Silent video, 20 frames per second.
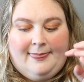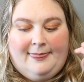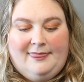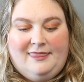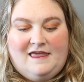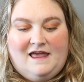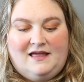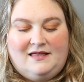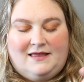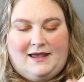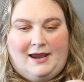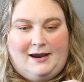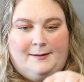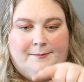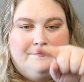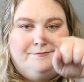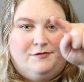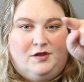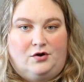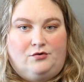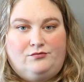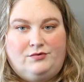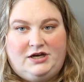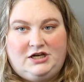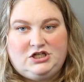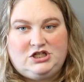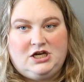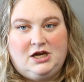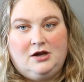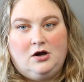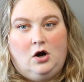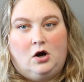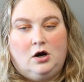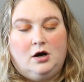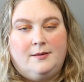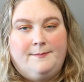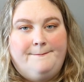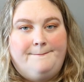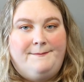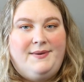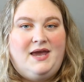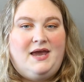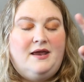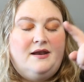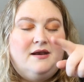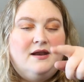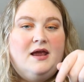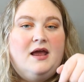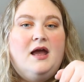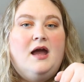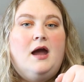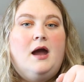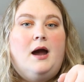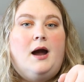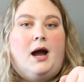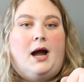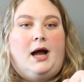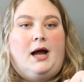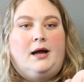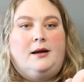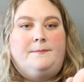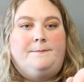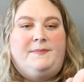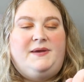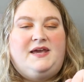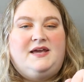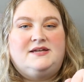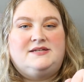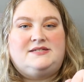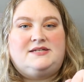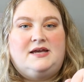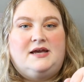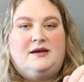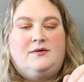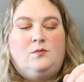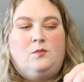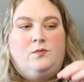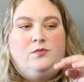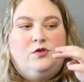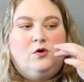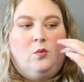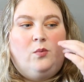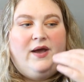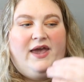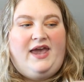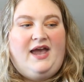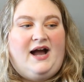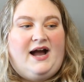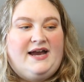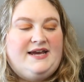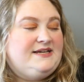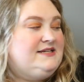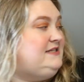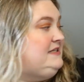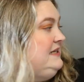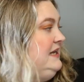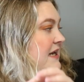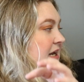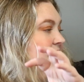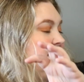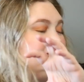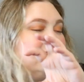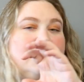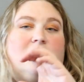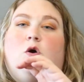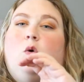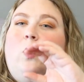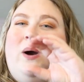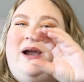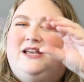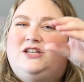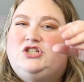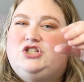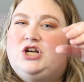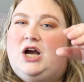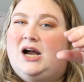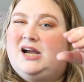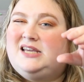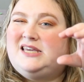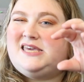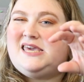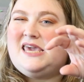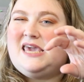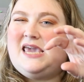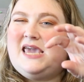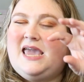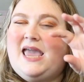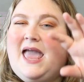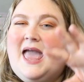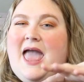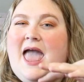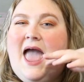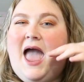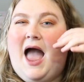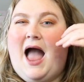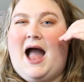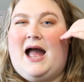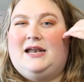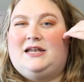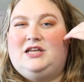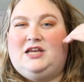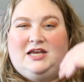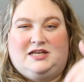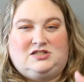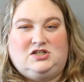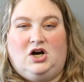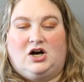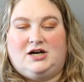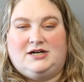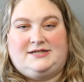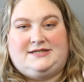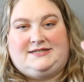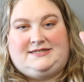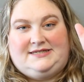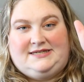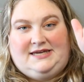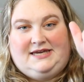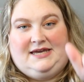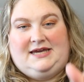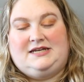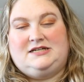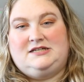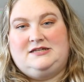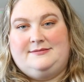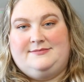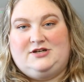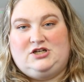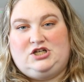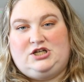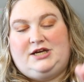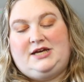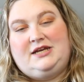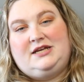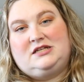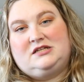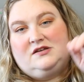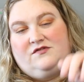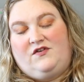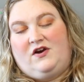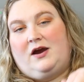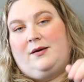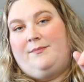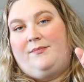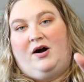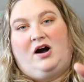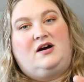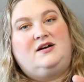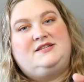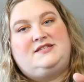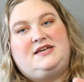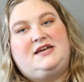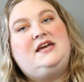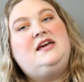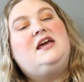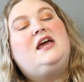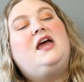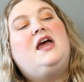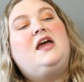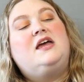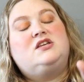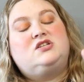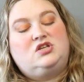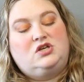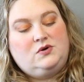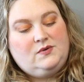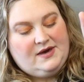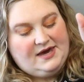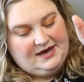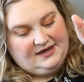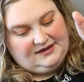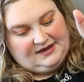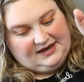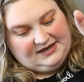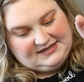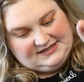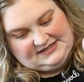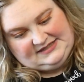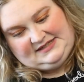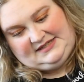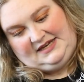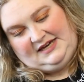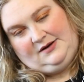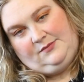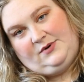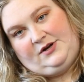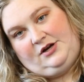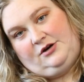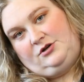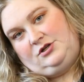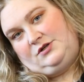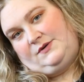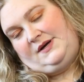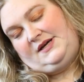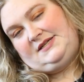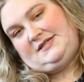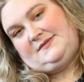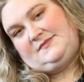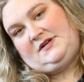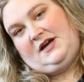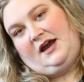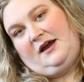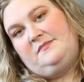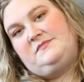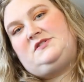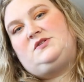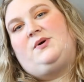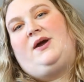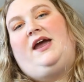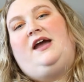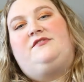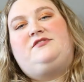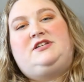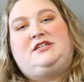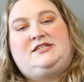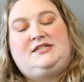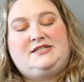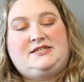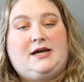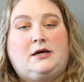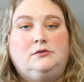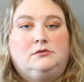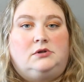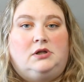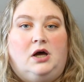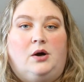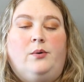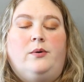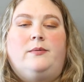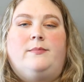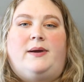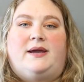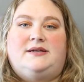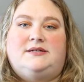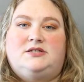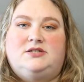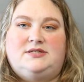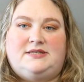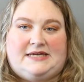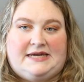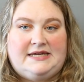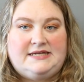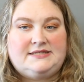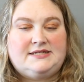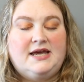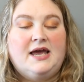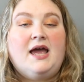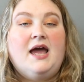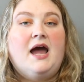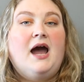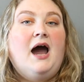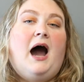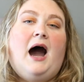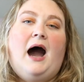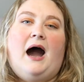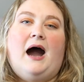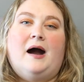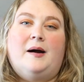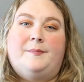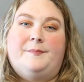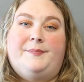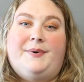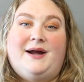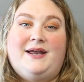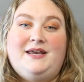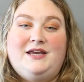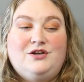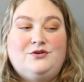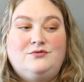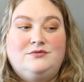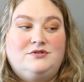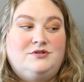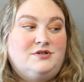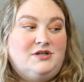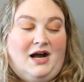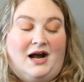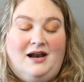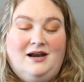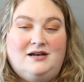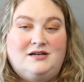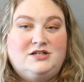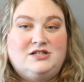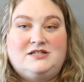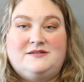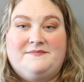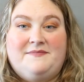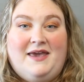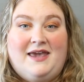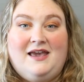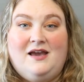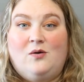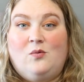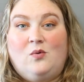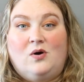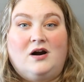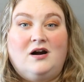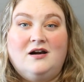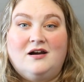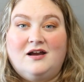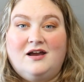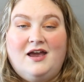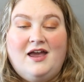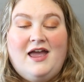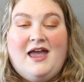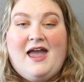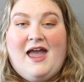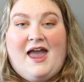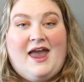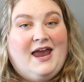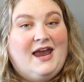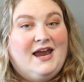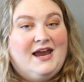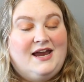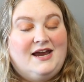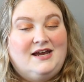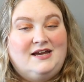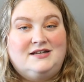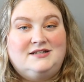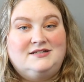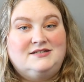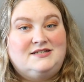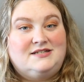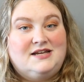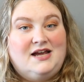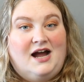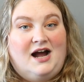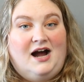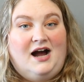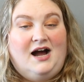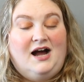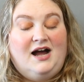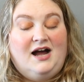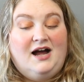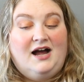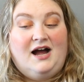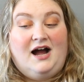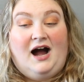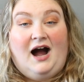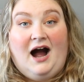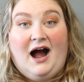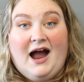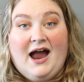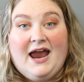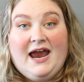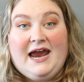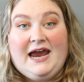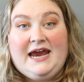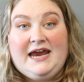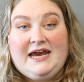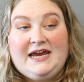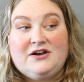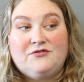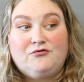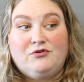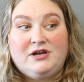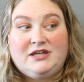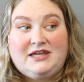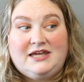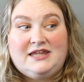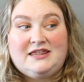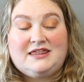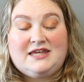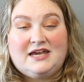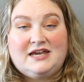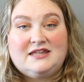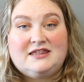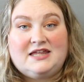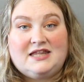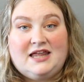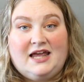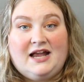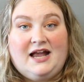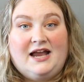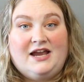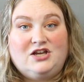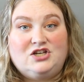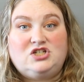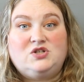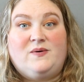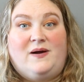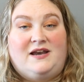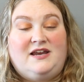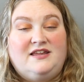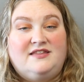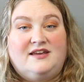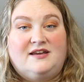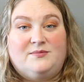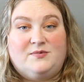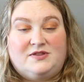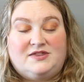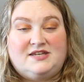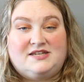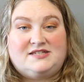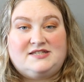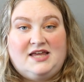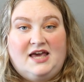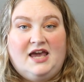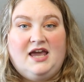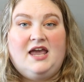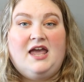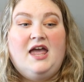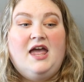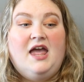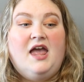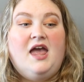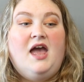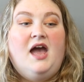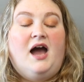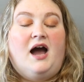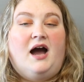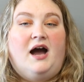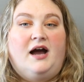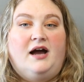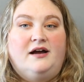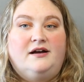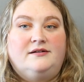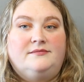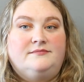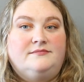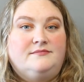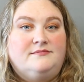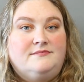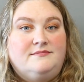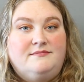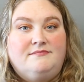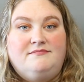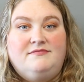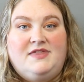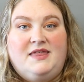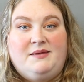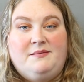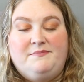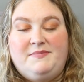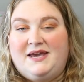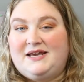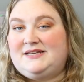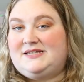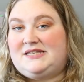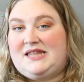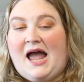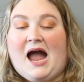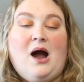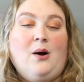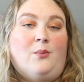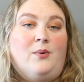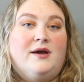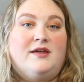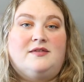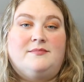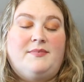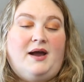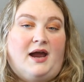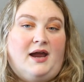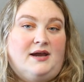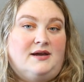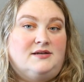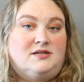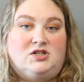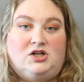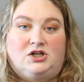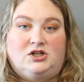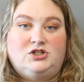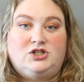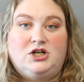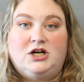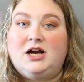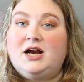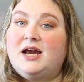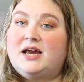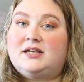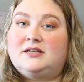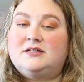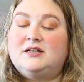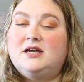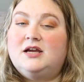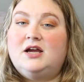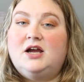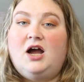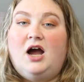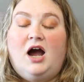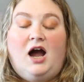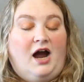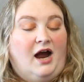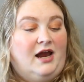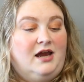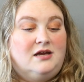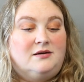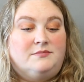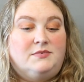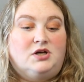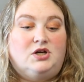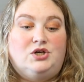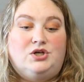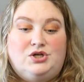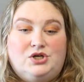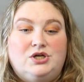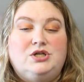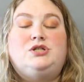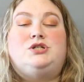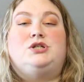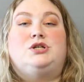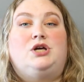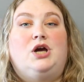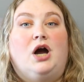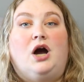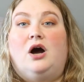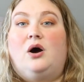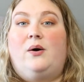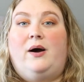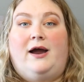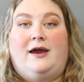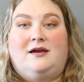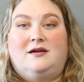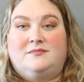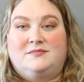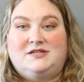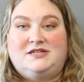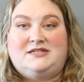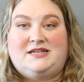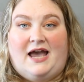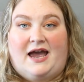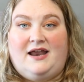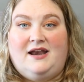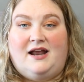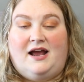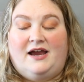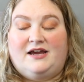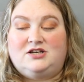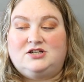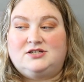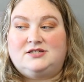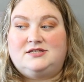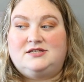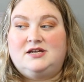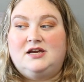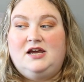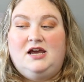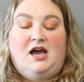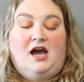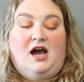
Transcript: the like the reaching arm bit um, because the way I sit it's like quite chunky and it's hard to see into the machine it's very boxy so you can't like see what you're doing sometimes so I have to sit down low in my seat um, but you kind of just make it work and uh, I really think that like I could do anything with this thing. Um, mix that with my serger and I am good to go. I am set. I just,